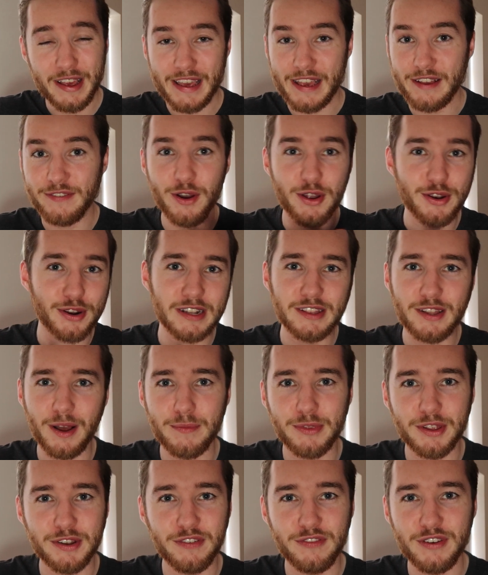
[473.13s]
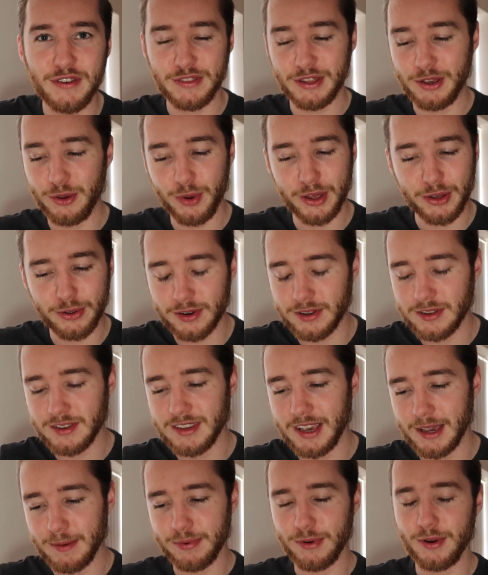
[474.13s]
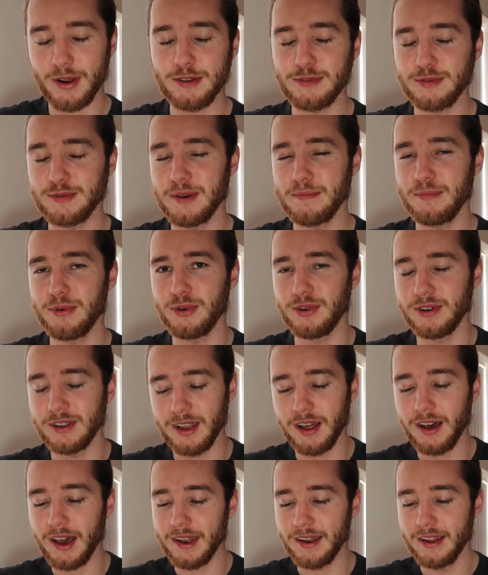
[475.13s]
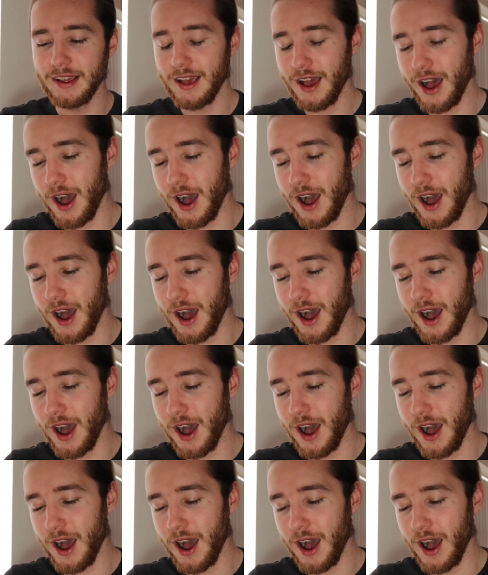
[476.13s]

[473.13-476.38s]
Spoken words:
If only I dumped in a 50 quid all at the same price when I bought online.